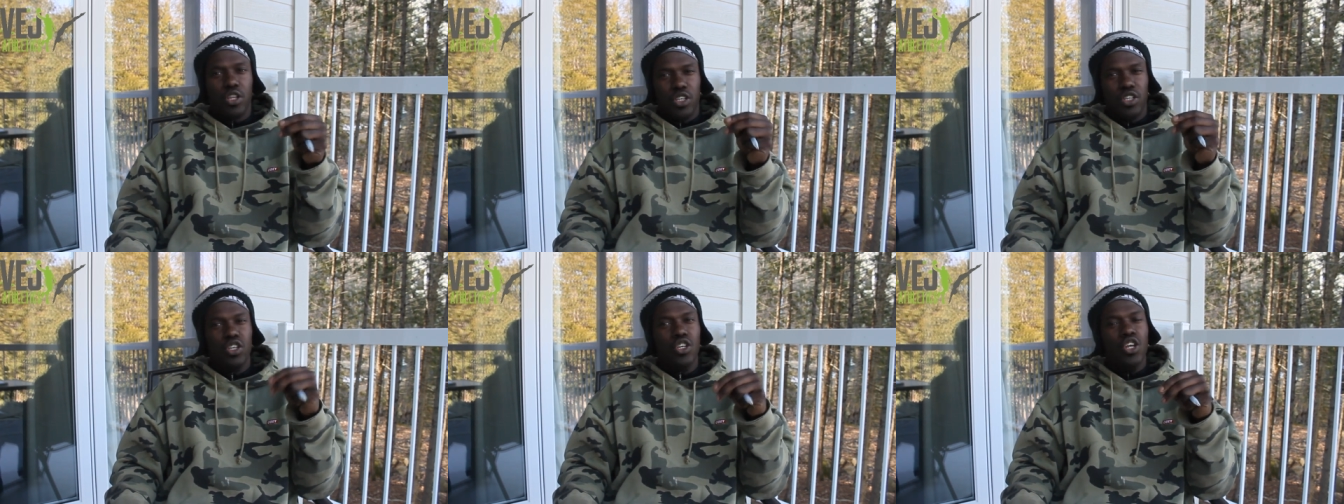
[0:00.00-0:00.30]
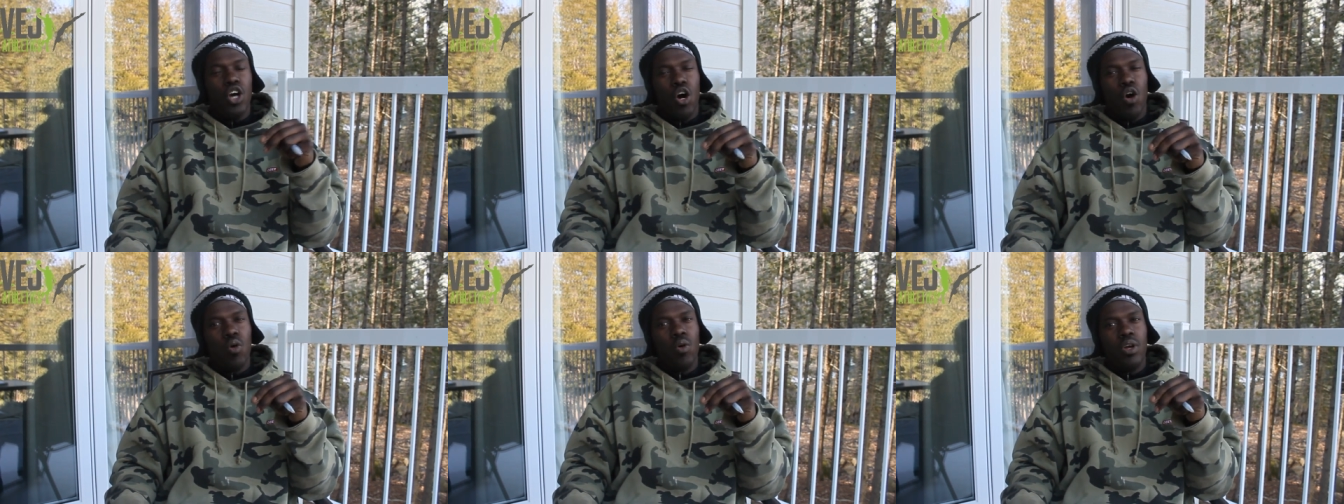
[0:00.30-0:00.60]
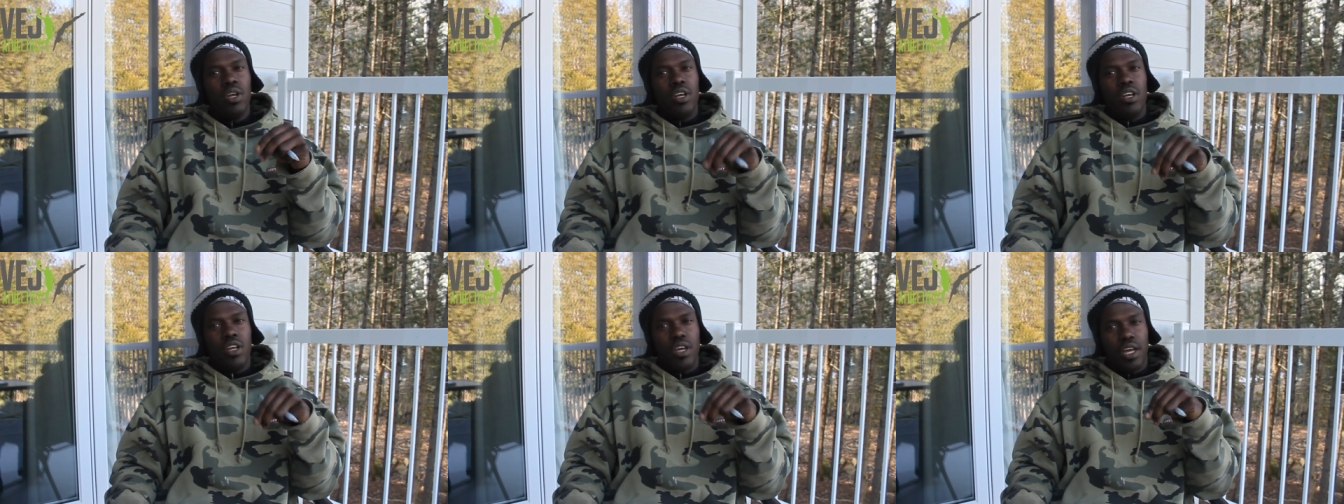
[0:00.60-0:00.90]
you know
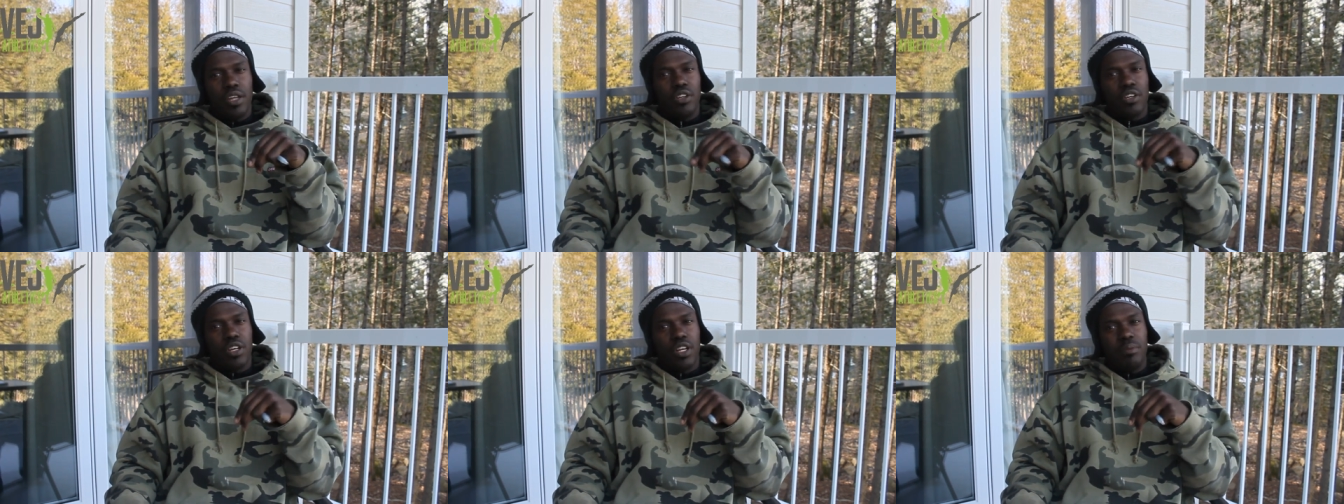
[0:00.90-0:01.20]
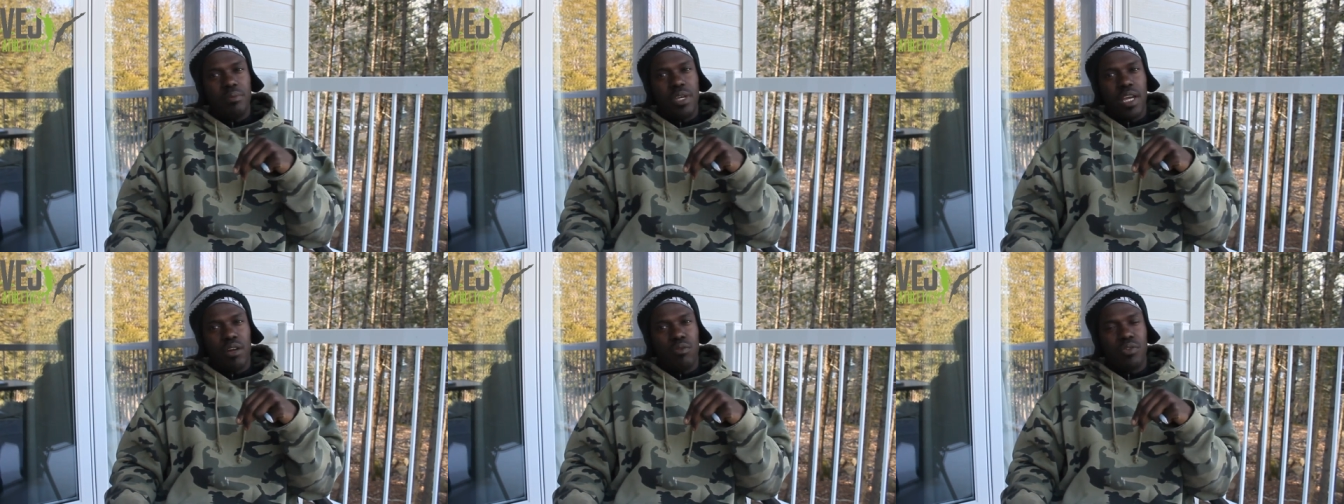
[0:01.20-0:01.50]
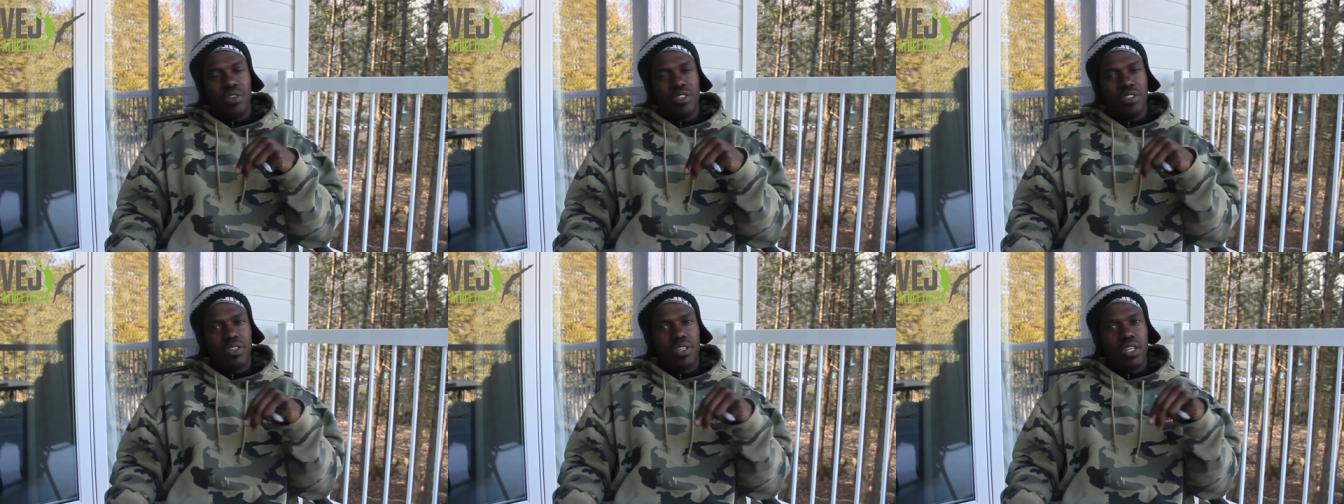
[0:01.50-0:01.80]
that you're going to be at
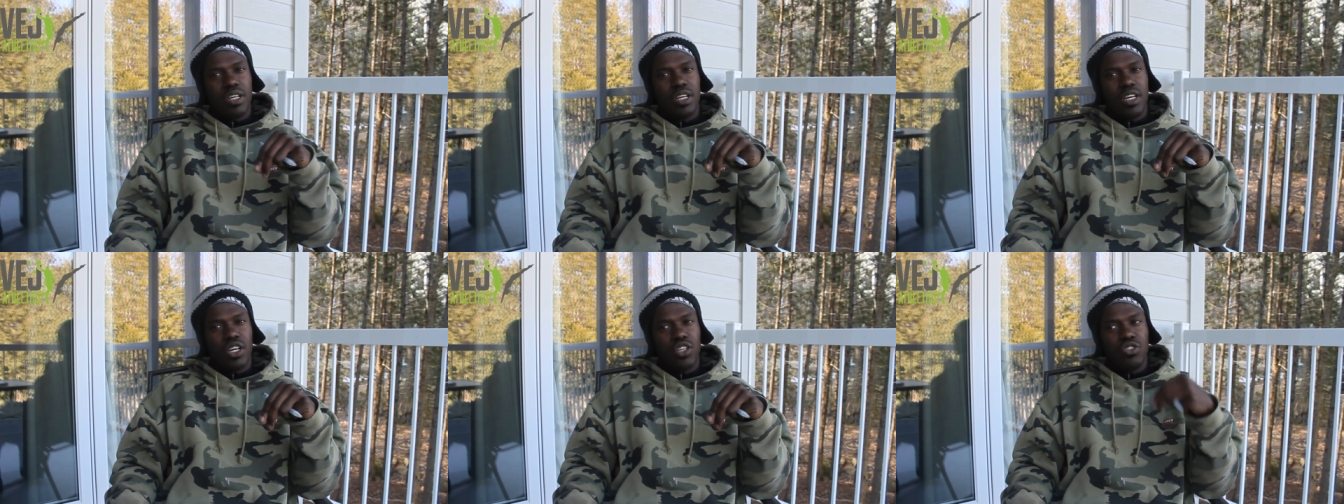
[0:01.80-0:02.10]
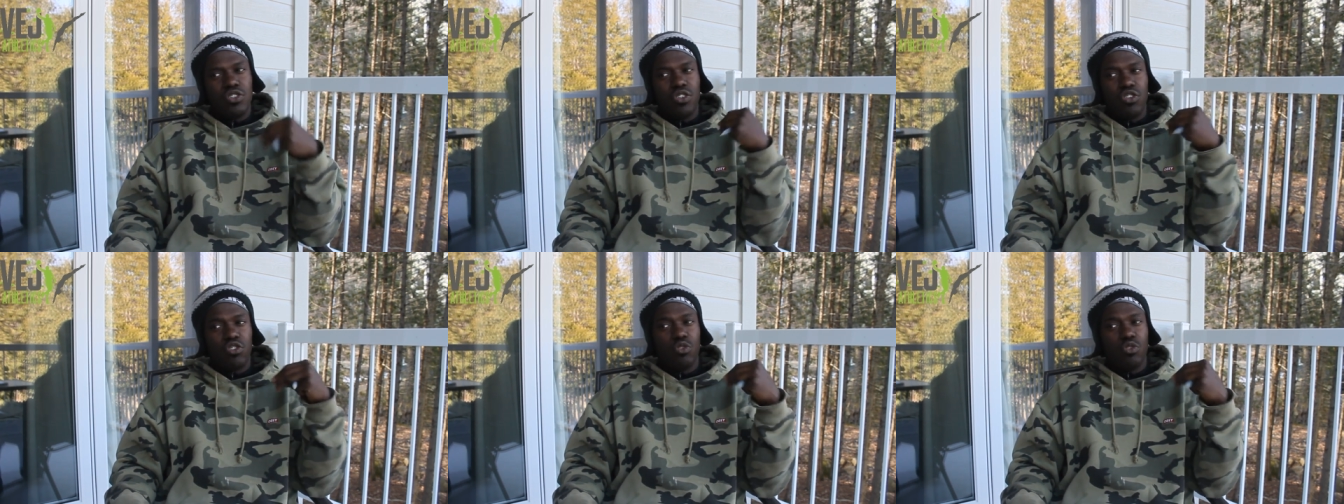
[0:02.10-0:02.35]
risk of a concussion.